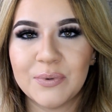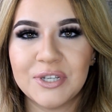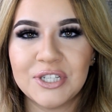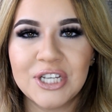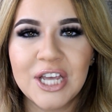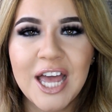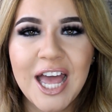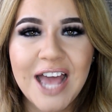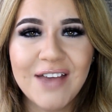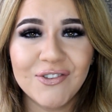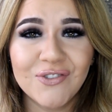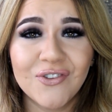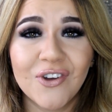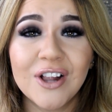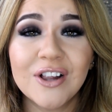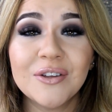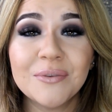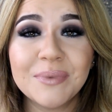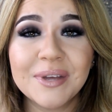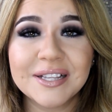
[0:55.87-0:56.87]
which if you
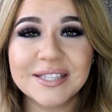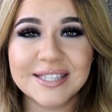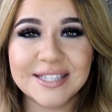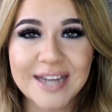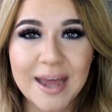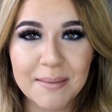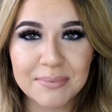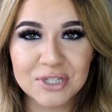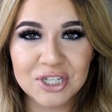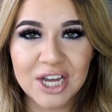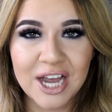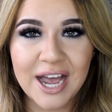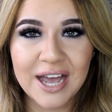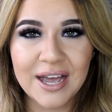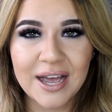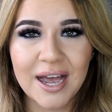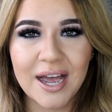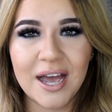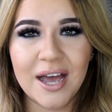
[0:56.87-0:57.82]
follow me on Snapchat,